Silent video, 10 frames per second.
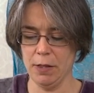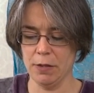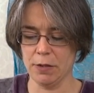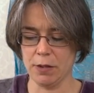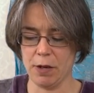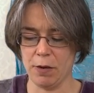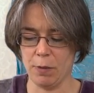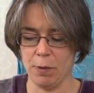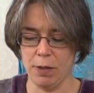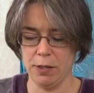
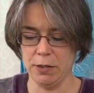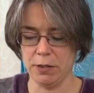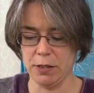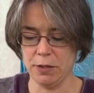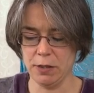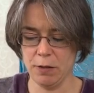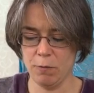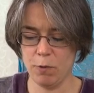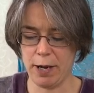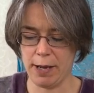So stitching
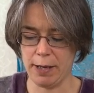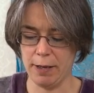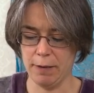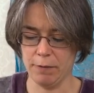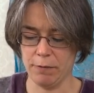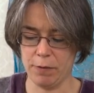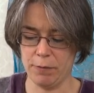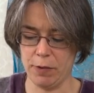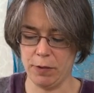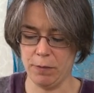away
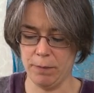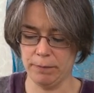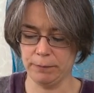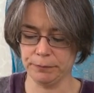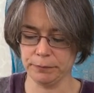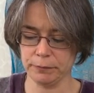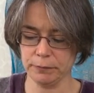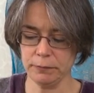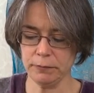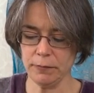from you,
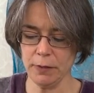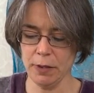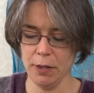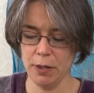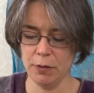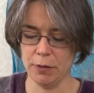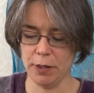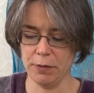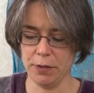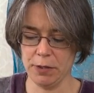you're
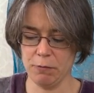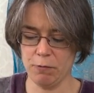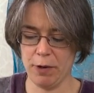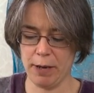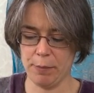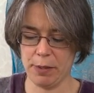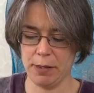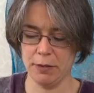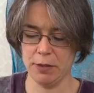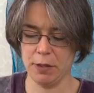going to wrap
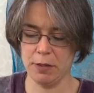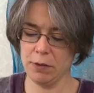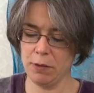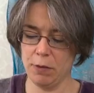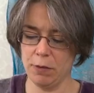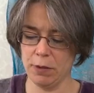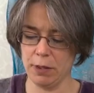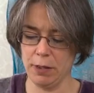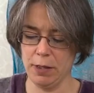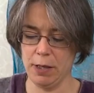and turn the
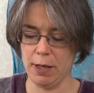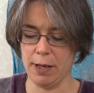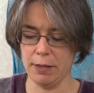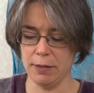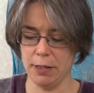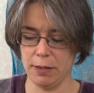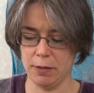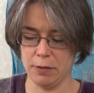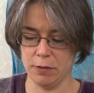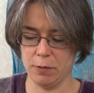hook
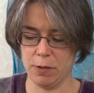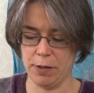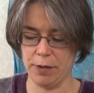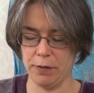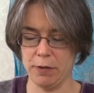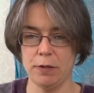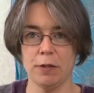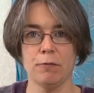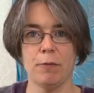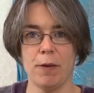anti-clockwise. So you
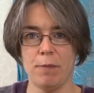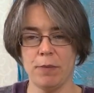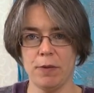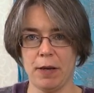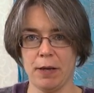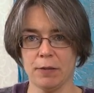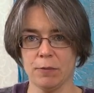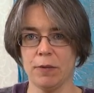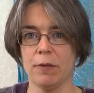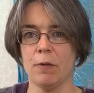can remember that
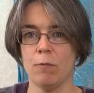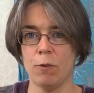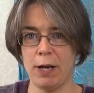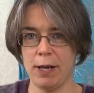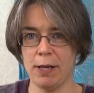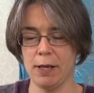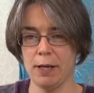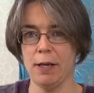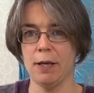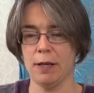with away
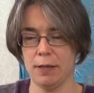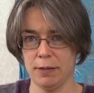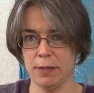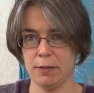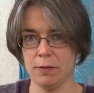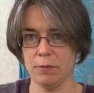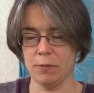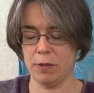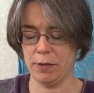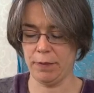
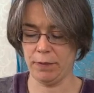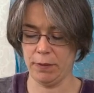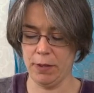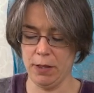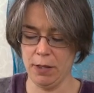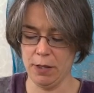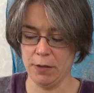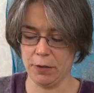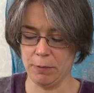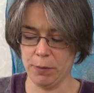anti-clockwise.
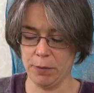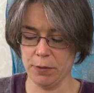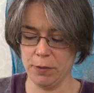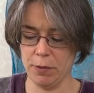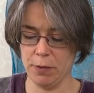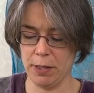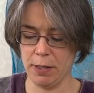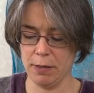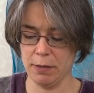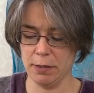So put your hook
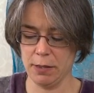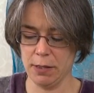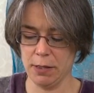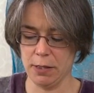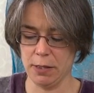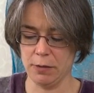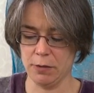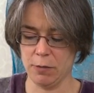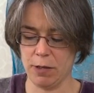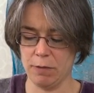in
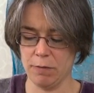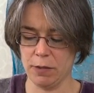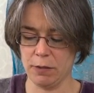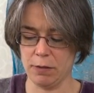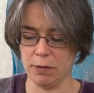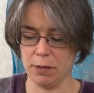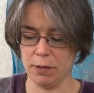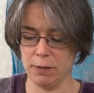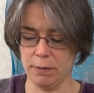at 12 o'clock.